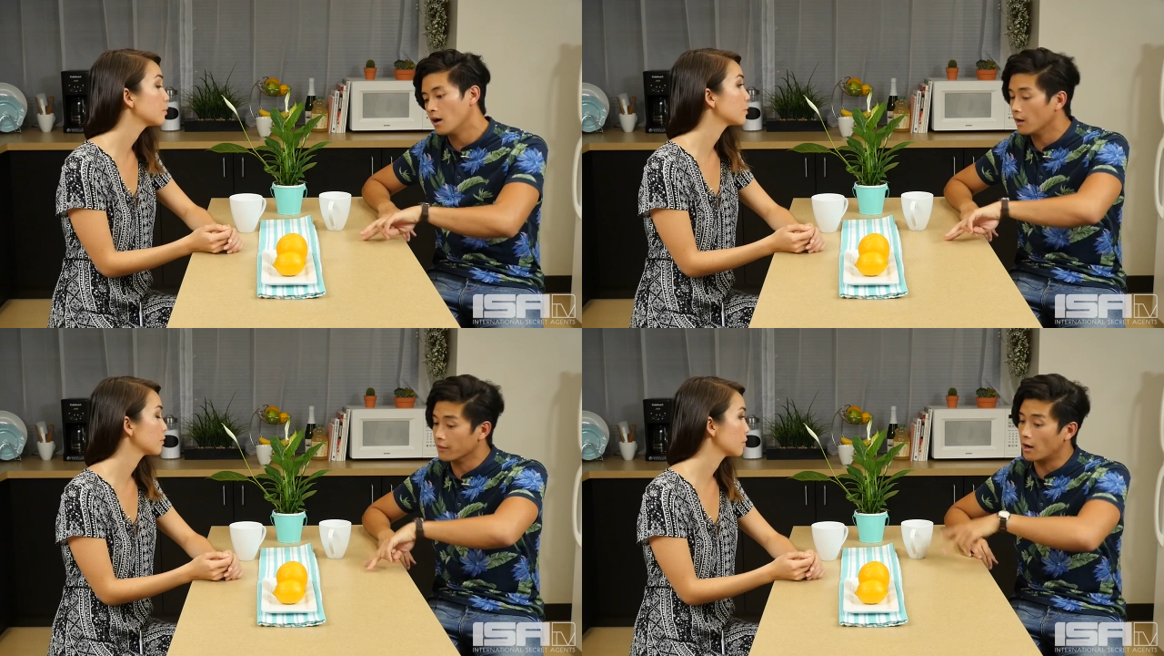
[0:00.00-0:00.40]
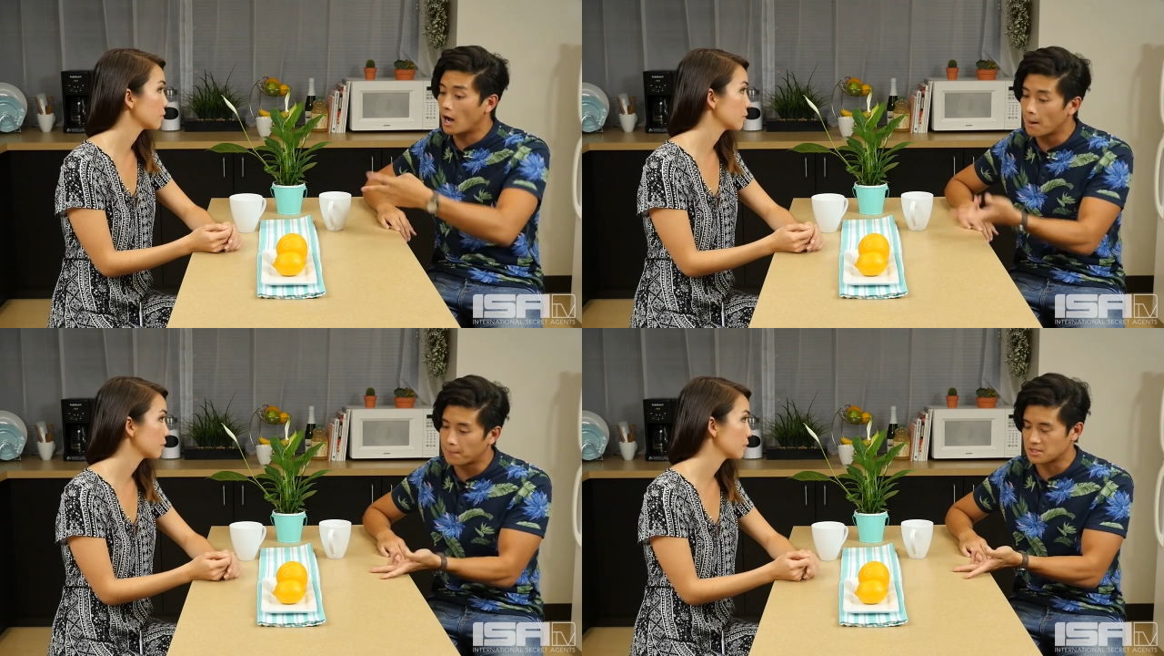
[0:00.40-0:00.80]
Speaker 1: on the
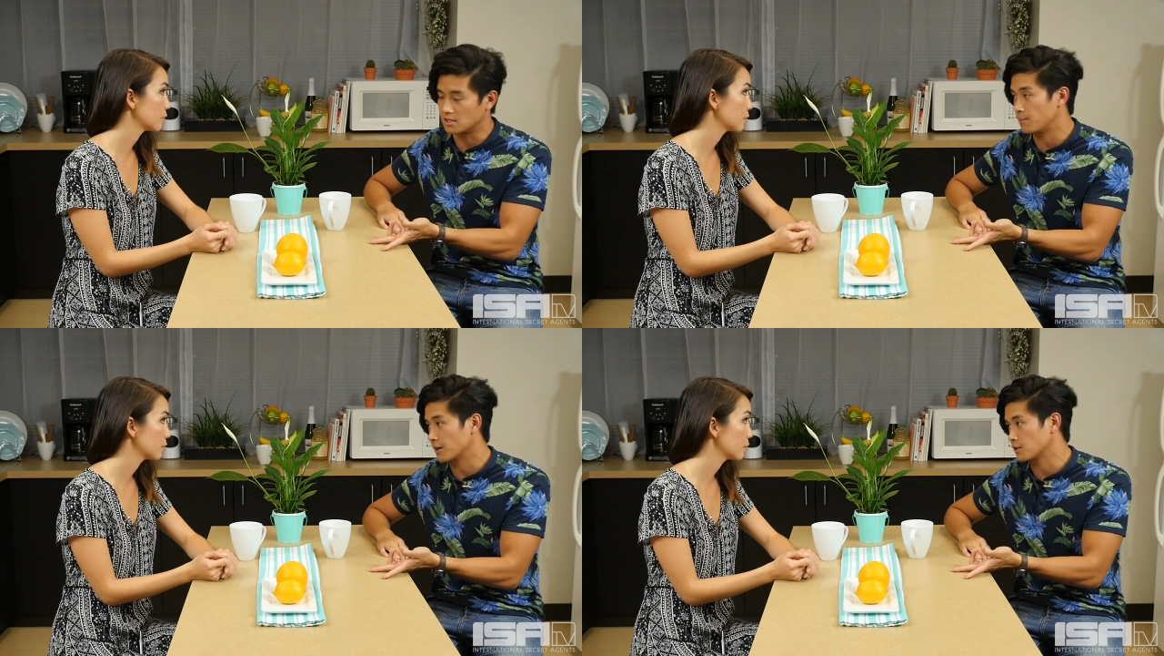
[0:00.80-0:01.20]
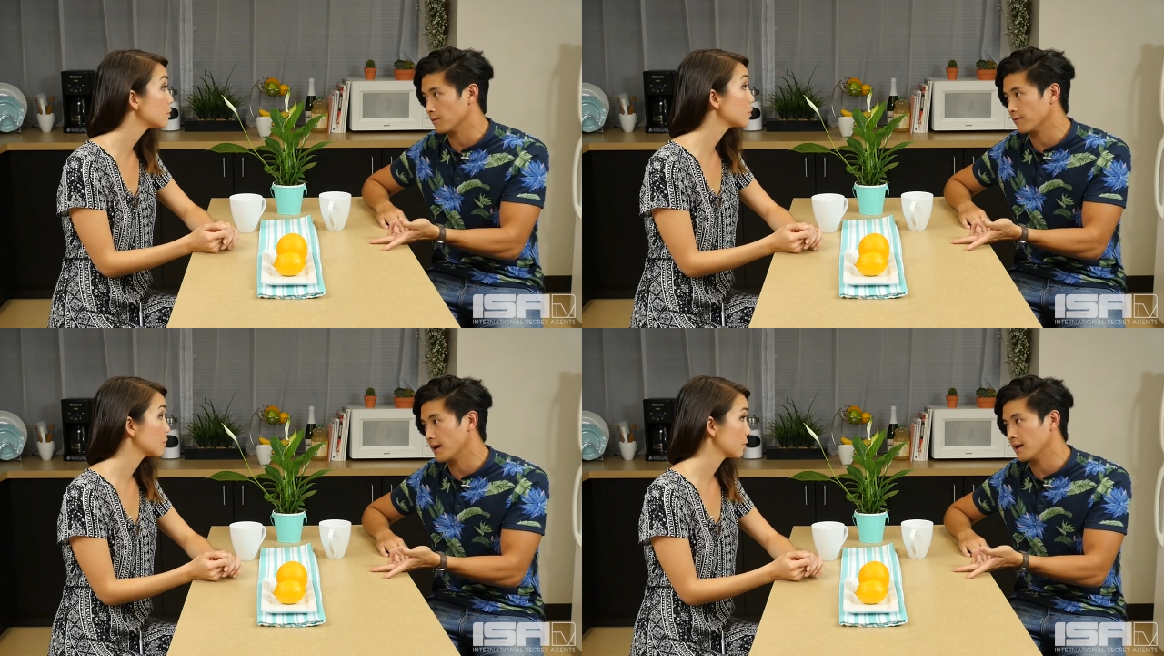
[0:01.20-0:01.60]
opposite spectrum
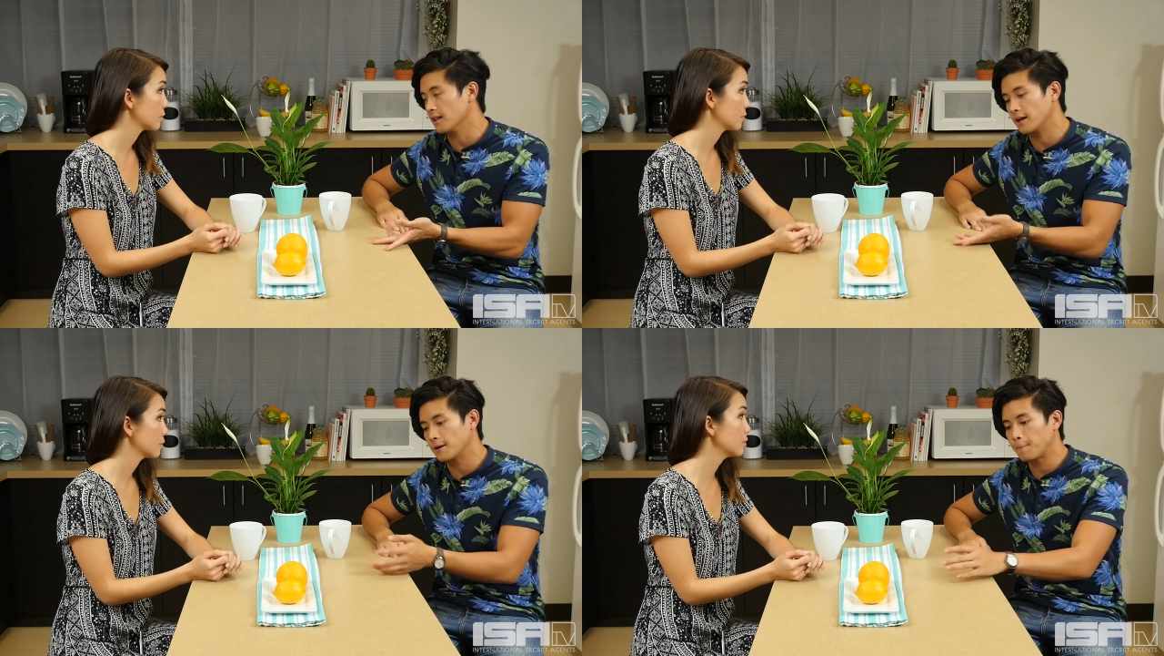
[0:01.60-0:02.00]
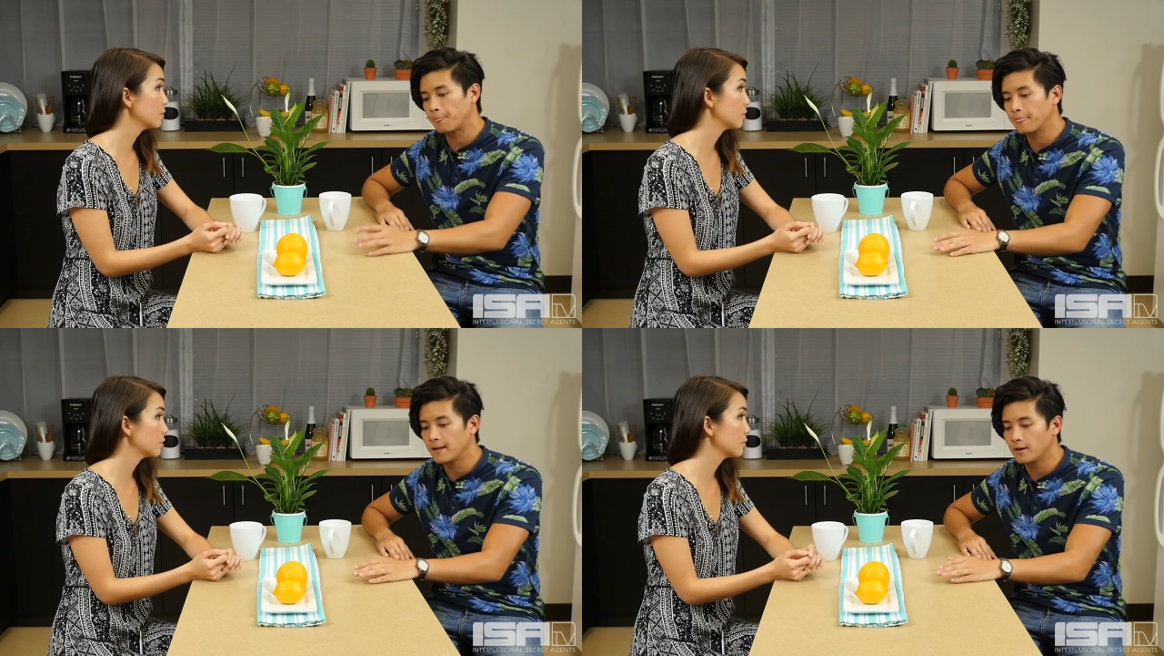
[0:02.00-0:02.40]
of that, like
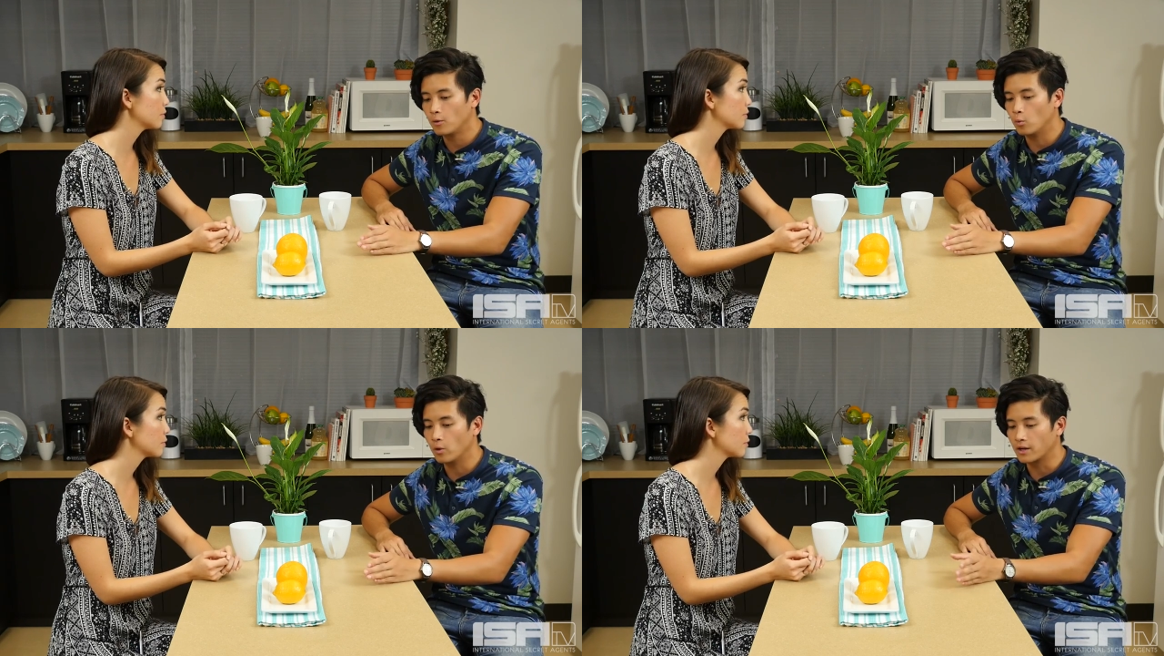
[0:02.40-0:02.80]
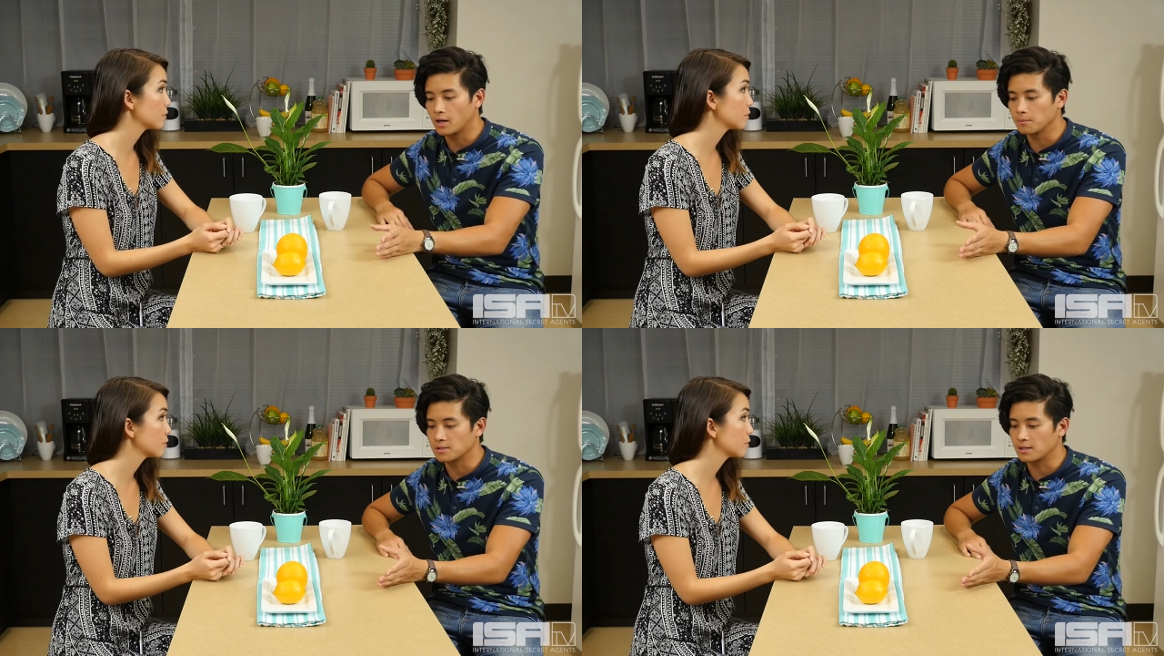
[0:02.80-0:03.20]
when it
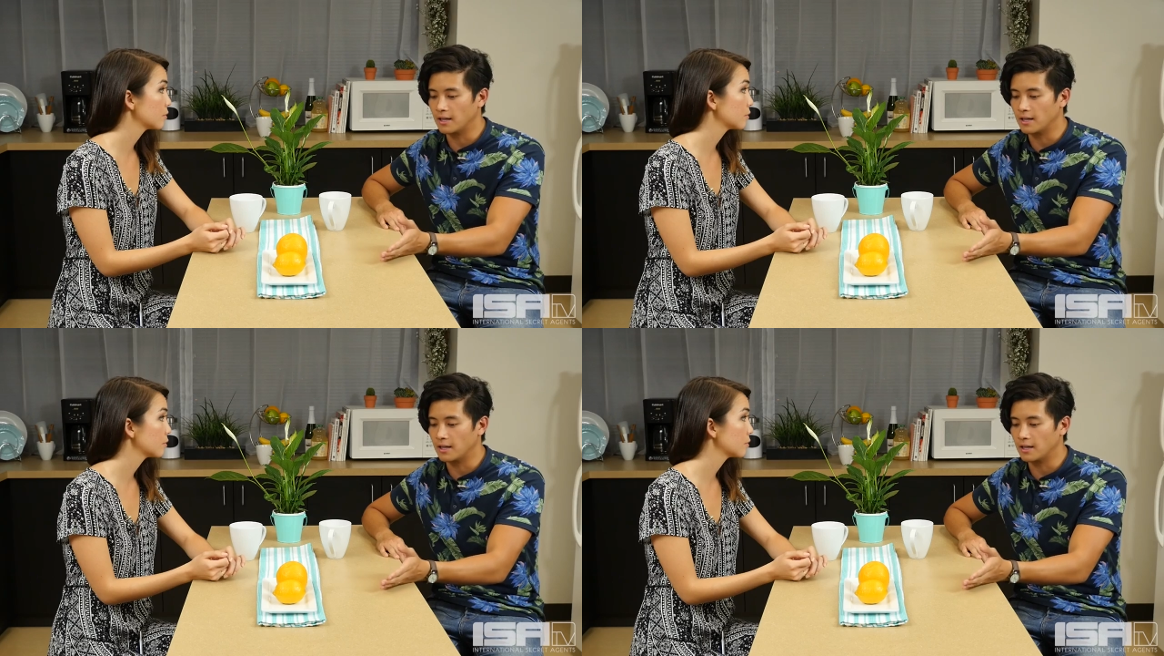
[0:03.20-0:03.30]
comes to